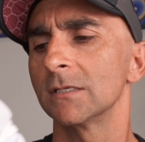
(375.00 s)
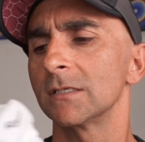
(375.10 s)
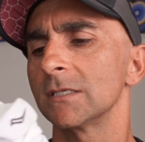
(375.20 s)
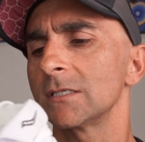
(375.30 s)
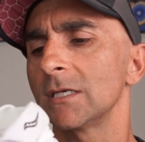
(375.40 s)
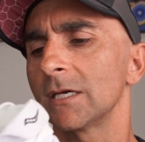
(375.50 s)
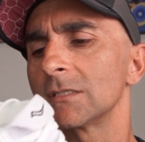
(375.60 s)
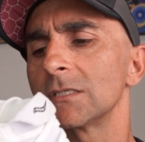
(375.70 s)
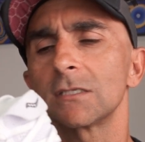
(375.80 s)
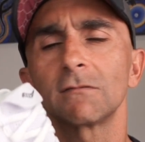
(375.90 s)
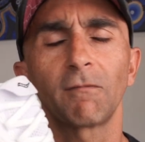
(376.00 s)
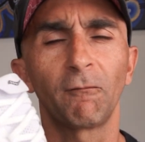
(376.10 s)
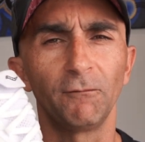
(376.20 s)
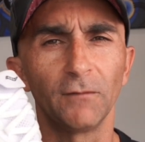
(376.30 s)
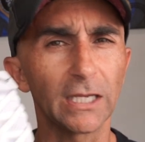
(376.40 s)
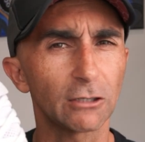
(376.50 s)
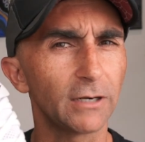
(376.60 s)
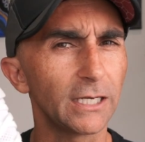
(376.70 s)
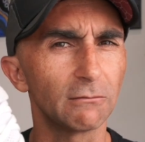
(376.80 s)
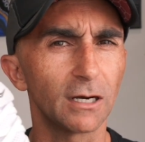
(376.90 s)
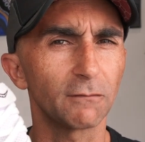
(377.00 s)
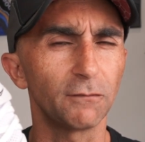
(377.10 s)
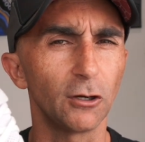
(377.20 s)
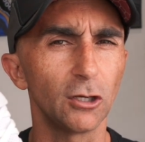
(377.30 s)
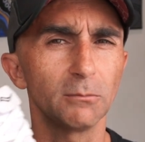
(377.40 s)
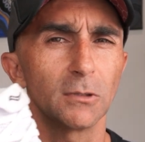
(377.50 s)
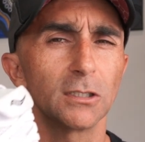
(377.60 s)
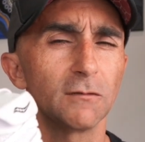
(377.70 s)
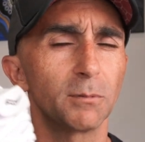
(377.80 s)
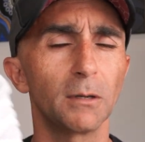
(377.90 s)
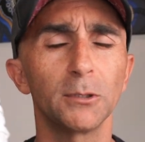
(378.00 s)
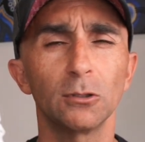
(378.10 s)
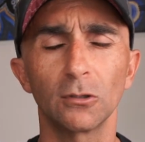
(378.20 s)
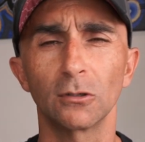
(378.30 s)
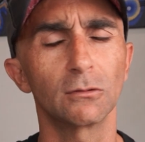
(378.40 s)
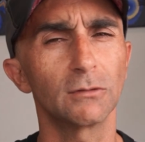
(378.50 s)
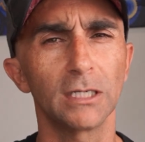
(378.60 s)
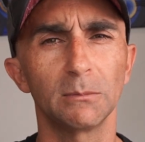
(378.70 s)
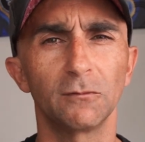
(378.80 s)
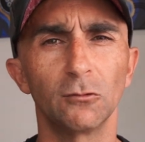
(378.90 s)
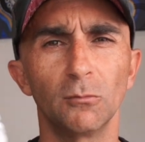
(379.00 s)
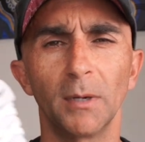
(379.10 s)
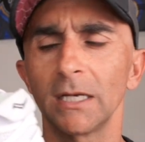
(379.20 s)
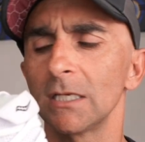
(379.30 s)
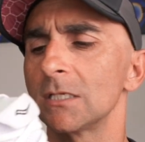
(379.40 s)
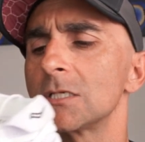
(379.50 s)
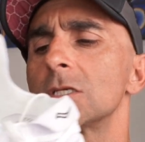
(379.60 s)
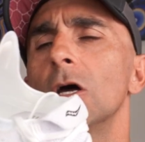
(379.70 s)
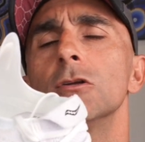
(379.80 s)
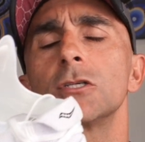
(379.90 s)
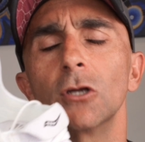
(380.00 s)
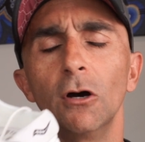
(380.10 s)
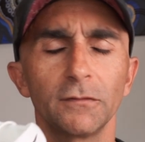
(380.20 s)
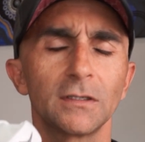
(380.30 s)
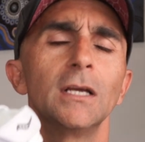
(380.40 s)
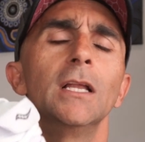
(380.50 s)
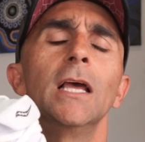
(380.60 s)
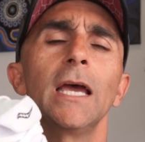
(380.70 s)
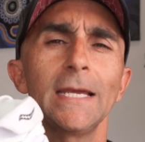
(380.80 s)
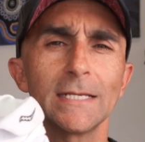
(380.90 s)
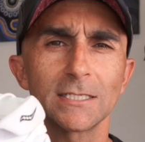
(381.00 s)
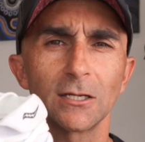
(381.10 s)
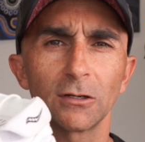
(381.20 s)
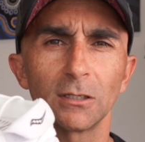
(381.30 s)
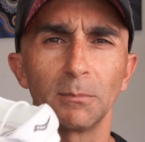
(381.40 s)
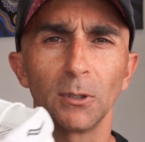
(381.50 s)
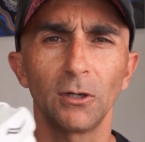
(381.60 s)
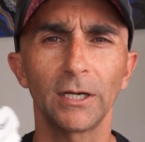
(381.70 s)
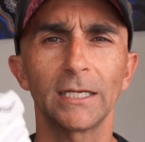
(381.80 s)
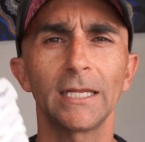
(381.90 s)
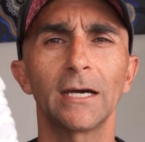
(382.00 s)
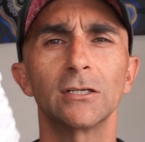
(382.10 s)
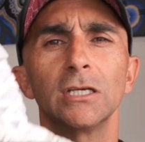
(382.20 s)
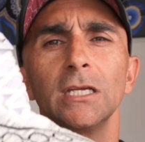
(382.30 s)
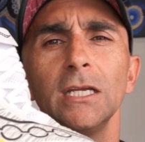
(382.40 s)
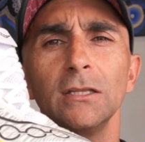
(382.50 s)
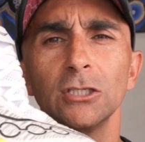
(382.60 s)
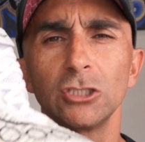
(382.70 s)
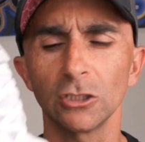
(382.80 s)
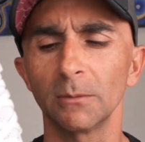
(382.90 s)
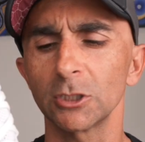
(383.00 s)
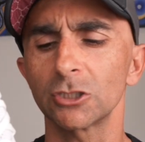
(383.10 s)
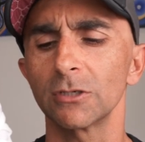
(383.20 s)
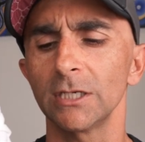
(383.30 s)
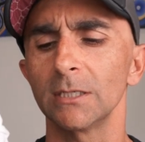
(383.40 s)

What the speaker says: So this, yeah, just IncrediRun foam. You've probably heard it already before, but it is so soft and so compliant. Now, in the geometry